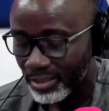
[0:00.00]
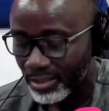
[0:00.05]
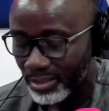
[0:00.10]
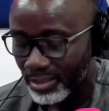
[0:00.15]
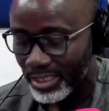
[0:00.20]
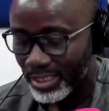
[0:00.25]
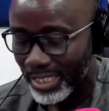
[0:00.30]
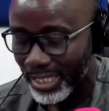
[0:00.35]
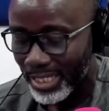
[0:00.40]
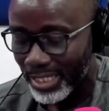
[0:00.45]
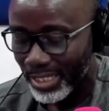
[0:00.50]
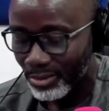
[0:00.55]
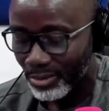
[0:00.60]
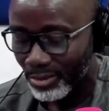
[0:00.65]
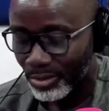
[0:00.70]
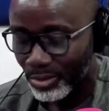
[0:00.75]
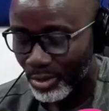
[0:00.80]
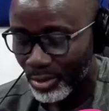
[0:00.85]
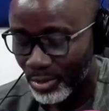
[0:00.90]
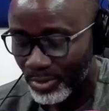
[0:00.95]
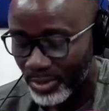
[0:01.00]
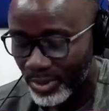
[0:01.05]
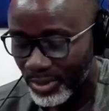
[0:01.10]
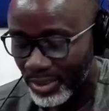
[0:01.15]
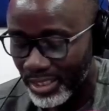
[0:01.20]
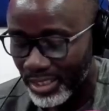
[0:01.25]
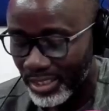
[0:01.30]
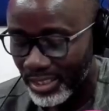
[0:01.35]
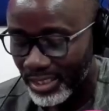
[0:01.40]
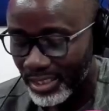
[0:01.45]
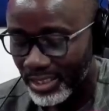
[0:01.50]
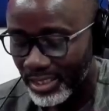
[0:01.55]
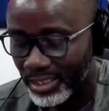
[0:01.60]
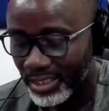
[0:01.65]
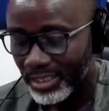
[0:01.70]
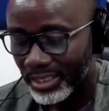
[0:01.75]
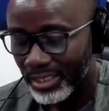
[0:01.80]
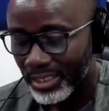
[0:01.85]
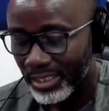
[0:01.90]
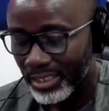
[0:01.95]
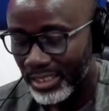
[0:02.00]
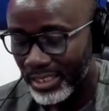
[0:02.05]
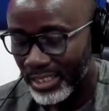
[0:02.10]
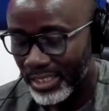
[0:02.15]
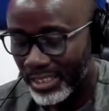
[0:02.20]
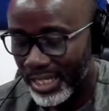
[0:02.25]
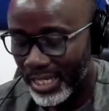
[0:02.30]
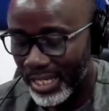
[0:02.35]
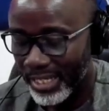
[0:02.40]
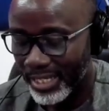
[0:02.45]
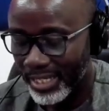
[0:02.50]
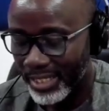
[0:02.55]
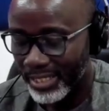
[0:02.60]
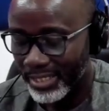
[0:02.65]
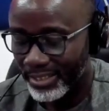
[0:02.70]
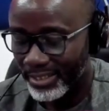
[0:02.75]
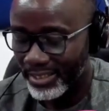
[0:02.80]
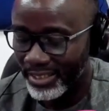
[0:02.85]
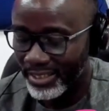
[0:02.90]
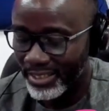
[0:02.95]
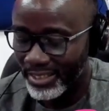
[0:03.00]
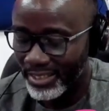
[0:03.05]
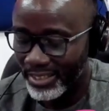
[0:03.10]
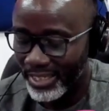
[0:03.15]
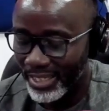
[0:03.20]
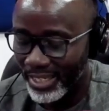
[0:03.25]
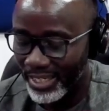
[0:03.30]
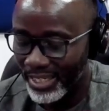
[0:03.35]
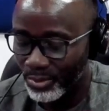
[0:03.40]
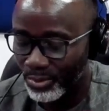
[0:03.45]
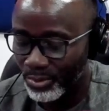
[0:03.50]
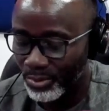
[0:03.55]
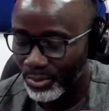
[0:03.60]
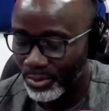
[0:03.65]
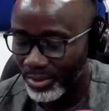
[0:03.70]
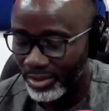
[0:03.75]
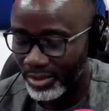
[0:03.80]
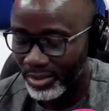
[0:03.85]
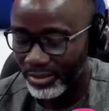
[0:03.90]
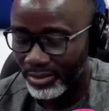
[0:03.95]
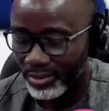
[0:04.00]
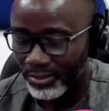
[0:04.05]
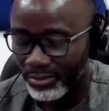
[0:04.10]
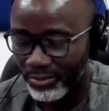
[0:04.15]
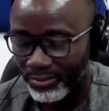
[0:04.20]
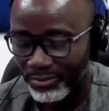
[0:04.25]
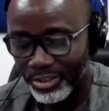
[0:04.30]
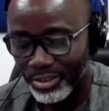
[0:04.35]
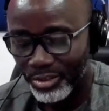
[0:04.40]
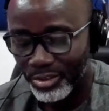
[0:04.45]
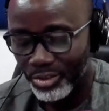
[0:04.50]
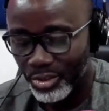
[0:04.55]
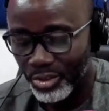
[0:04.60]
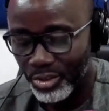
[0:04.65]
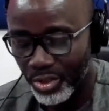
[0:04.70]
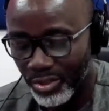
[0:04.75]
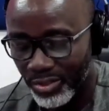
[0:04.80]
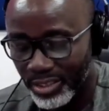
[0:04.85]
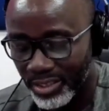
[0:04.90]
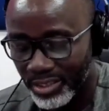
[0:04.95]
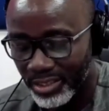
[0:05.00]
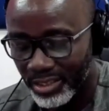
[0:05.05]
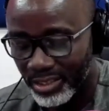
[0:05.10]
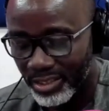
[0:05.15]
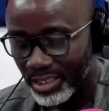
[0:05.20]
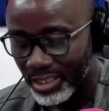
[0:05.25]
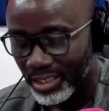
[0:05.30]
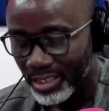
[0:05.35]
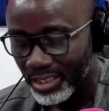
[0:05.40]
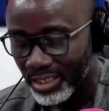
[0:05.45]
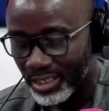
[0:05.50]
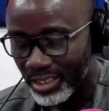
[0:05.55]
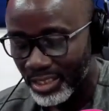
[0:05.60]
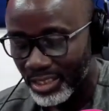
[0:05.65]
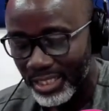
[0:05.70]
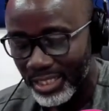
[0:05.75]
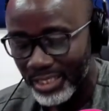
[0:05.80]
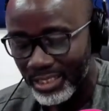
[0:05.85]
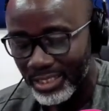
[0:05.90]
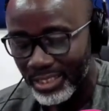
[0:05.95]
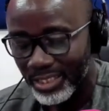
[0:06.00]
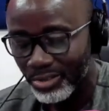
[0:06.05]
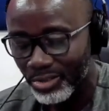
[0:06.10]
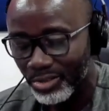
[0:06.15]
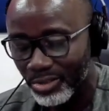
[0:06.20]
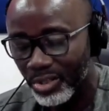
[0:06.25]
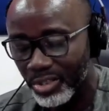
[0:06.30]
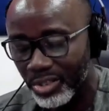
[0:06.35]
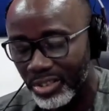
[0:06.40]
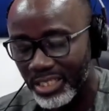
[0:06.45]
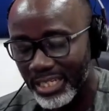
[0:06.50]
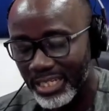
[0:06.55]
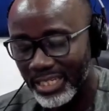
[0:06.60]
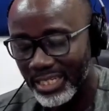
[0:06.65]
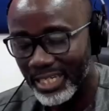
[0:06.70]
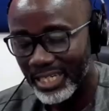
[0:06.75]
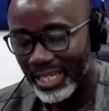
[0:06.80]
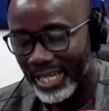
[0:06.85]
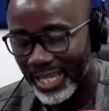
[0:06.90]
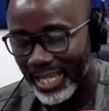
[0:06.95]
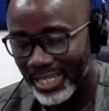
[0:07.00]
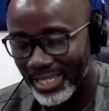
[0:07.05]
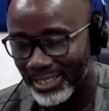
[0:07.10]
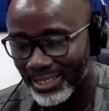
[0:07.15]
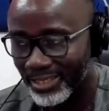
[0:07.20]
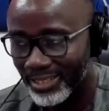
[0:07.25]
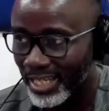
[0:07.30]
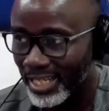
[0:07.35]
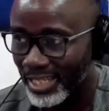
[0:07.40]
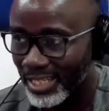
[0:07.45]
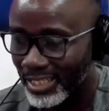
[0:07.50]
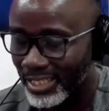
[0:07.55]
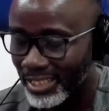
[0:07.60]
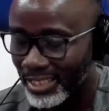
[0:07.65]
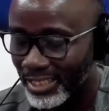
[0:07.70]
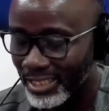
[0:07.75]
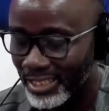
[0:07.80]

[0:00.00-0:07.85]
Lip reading: They are not optional. They are essential tools for ensuring that technology enhances learning.